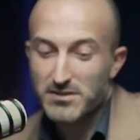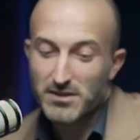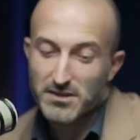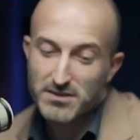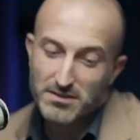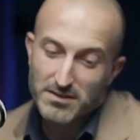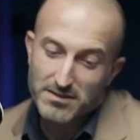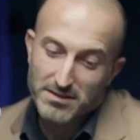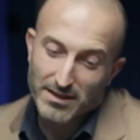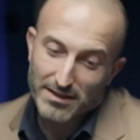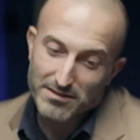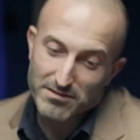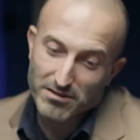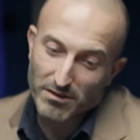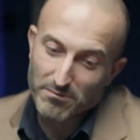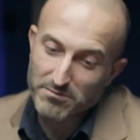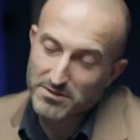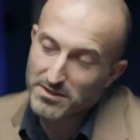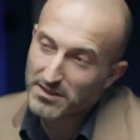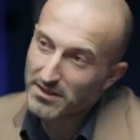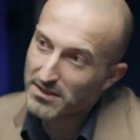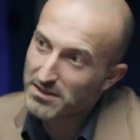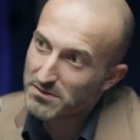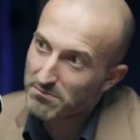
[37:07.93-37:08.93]
When they see that
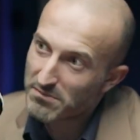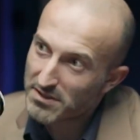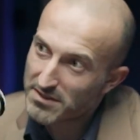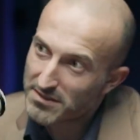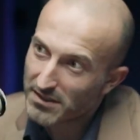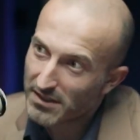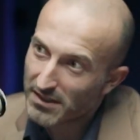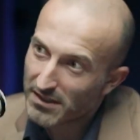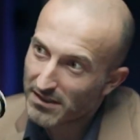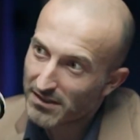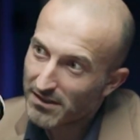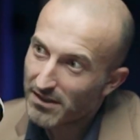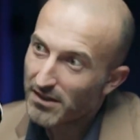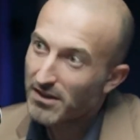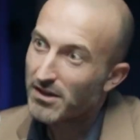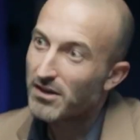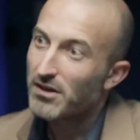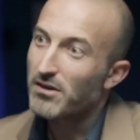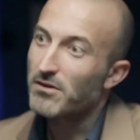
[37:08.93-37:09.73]
something is missing,